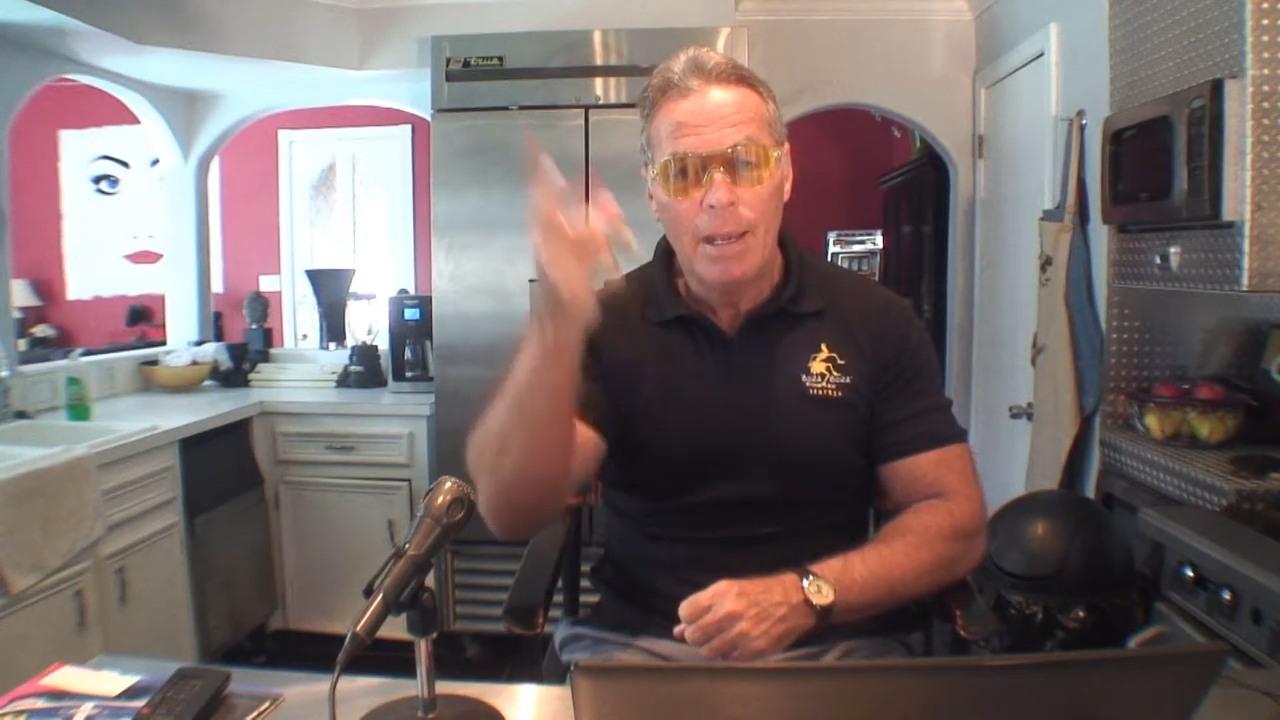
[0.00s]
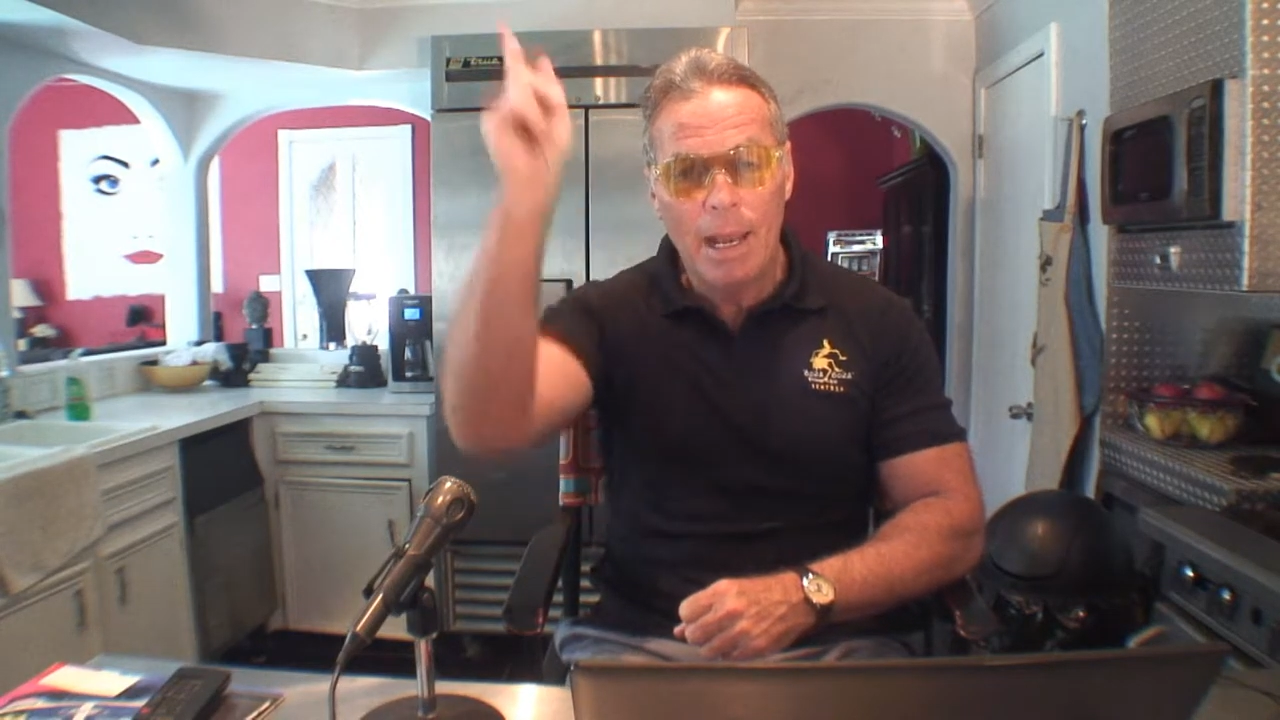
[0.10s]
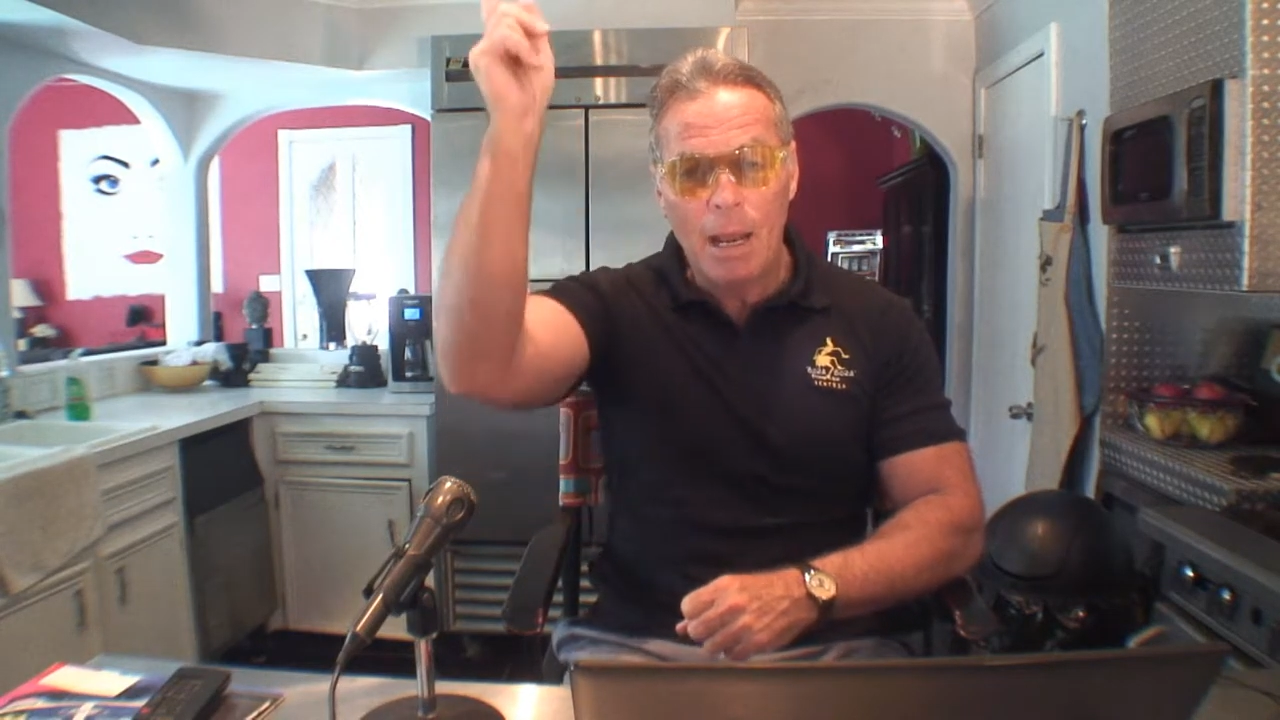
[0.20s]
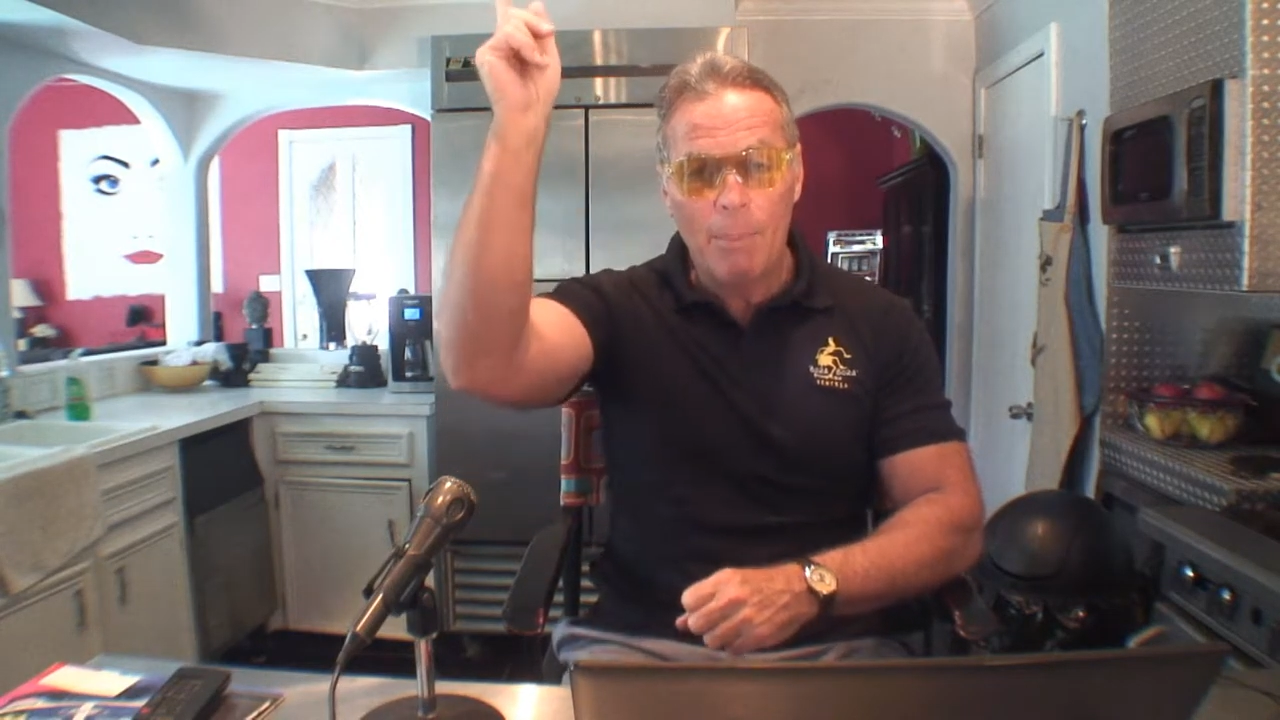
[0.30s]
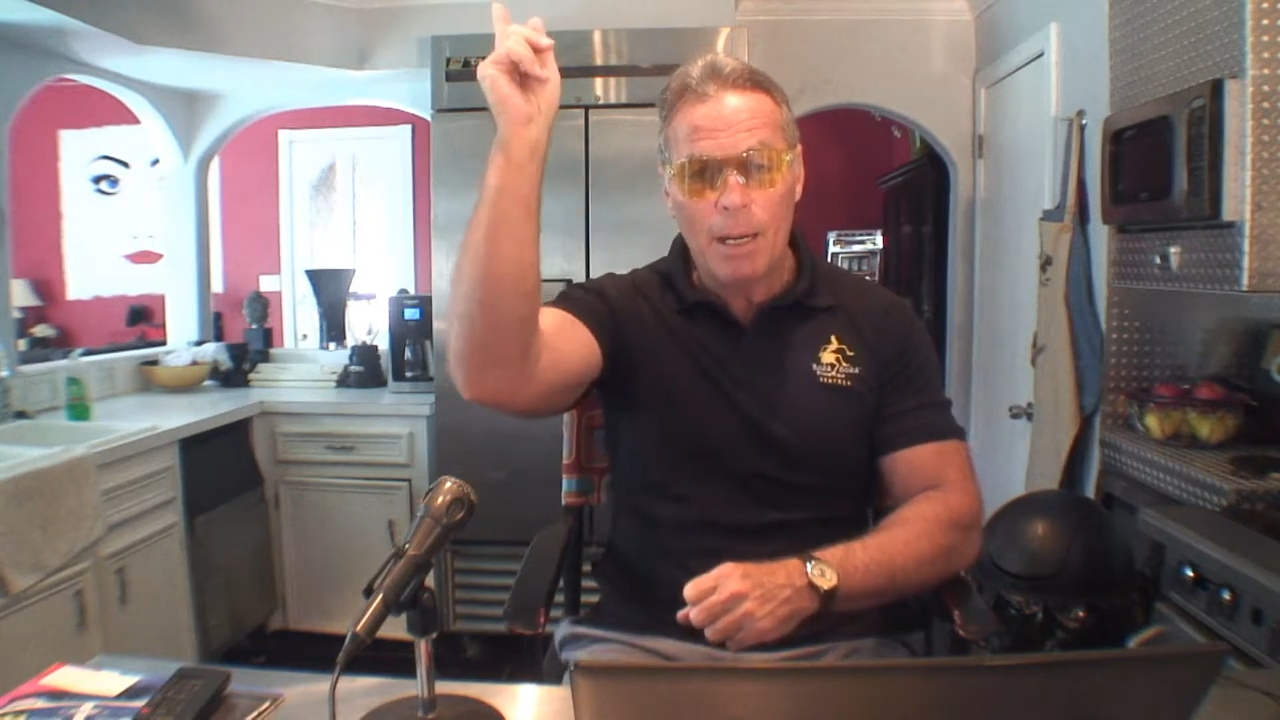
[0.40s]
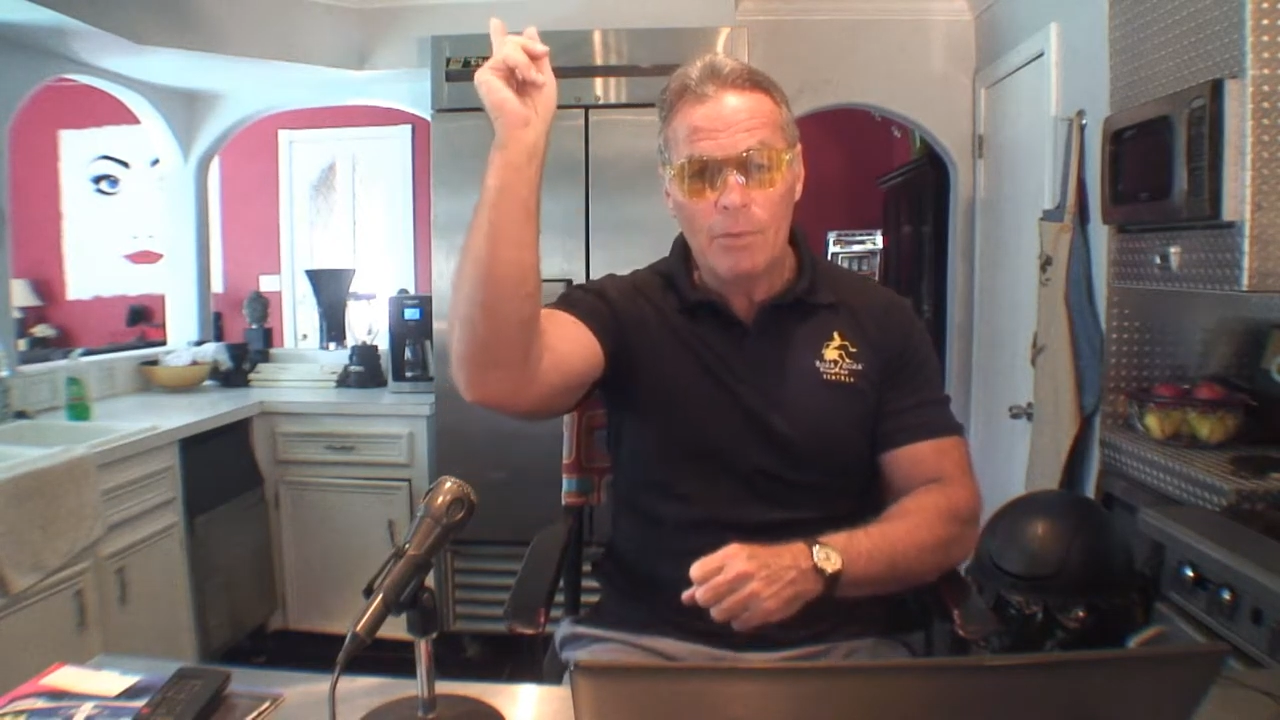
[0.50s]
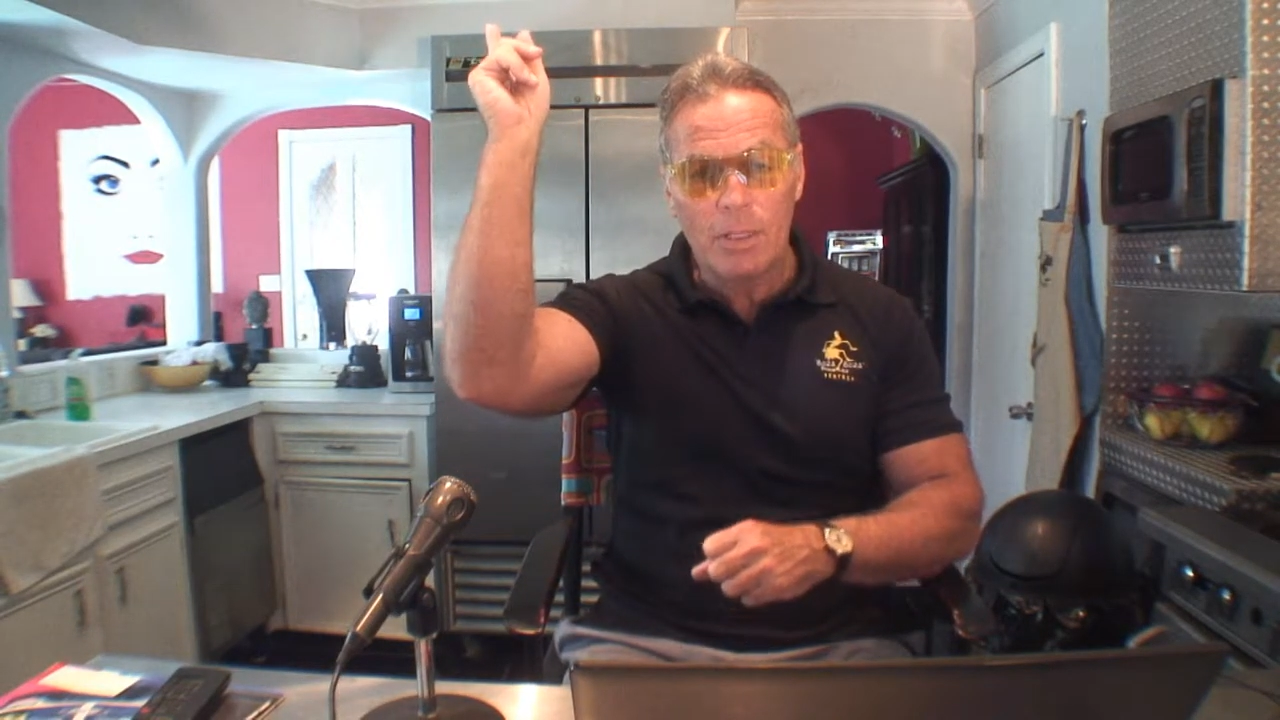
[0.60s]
Now up here at